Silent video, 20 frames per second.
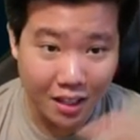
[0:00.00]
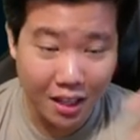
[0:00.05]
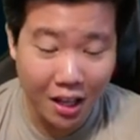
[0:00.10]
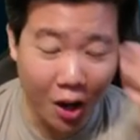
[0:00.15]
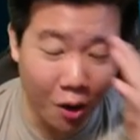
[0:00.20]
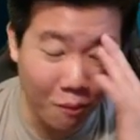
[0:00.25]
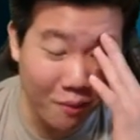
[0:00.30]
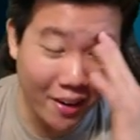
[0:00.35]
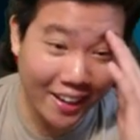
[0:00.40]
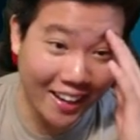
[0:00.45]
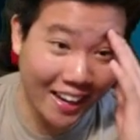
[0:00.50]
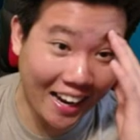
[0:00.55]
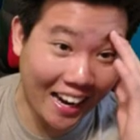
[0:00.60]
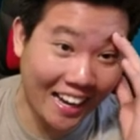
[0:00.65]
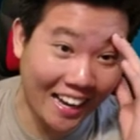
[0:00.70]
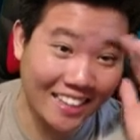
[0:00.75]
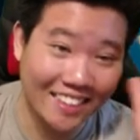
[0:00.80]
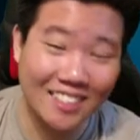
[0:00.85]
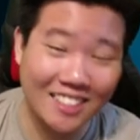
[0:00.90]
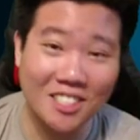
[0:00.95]
Oh my
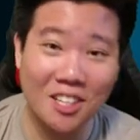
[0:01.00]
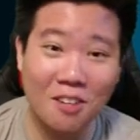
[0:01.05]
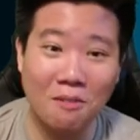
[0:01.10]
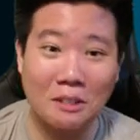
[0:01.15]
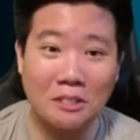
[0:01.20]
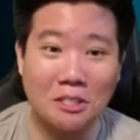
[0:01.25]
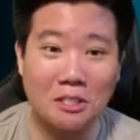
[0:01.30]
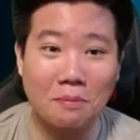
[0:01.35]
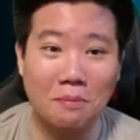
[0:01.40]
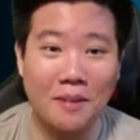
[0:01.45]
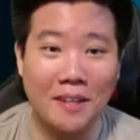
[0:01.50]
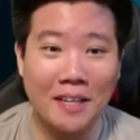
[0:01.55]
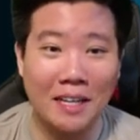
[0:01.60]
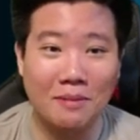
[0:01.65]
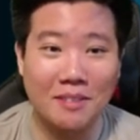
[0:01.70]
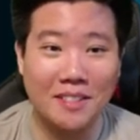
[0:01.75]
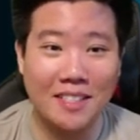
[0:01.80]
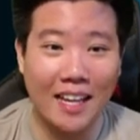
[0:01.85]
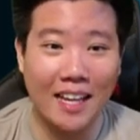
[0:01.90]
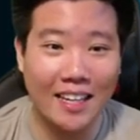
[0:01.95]
god, so much speed
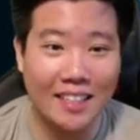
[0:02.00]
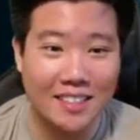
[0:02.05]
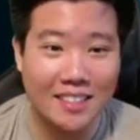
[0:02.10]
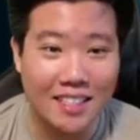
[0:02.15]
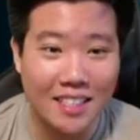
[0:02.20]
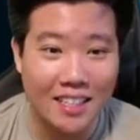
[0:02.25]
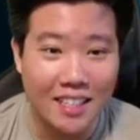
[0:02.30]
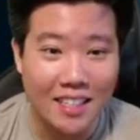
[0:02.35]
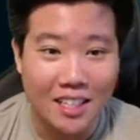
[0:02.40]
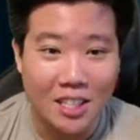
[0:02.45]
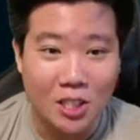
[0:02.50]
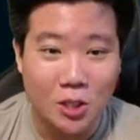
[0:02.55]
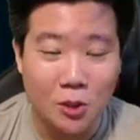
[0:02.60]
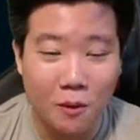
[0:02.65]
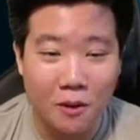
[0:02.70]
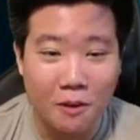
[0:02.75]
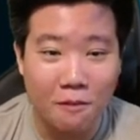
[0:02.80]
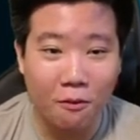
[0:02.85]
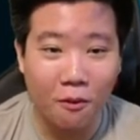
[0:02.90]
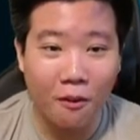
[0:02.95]
ups, guys.
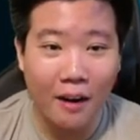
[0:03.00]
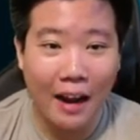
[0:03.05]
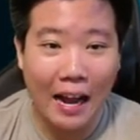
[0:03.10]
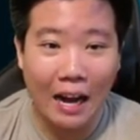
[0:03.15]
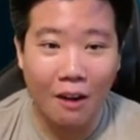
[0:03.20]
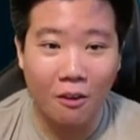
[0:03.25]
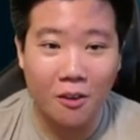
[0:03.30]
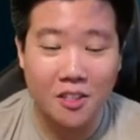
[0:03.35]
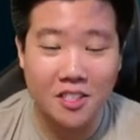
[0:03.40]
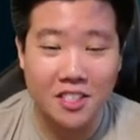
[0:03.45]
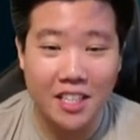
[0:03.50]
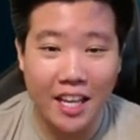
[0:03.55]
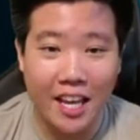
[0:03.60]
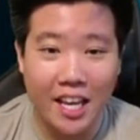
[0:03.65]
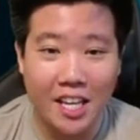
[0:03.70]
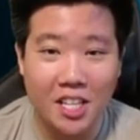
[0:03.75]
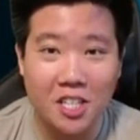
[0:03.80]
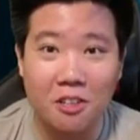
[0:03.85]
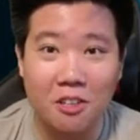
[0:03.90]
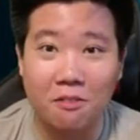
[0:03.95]
24 hours,
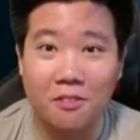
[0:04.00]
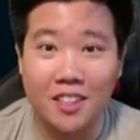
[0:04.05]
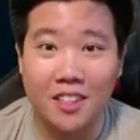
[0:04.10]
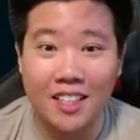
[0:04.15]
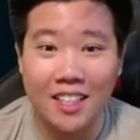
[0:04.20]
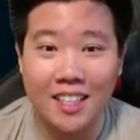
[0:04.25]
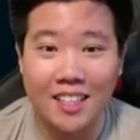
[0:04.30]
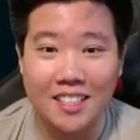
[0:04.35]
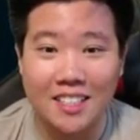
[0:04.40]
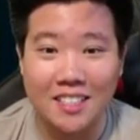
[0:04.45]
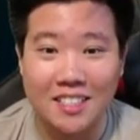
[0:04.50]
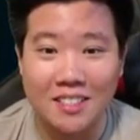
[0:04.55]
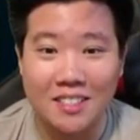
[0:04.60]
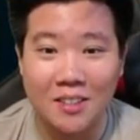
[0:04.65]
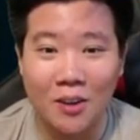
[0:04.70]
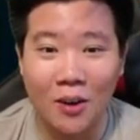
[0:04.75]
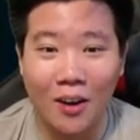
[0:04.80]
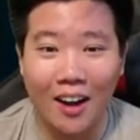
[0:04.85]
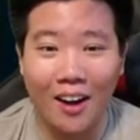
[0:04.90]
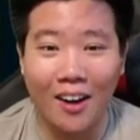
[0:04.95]
8 of these.
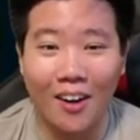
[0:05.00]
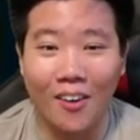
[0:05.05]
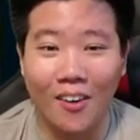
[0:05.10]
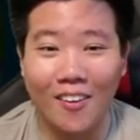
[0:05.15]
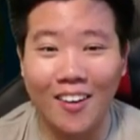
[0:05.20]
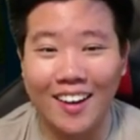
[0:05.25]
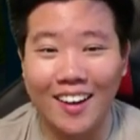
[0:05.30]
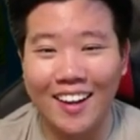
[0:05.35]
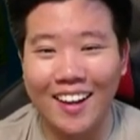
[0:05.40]
Wow.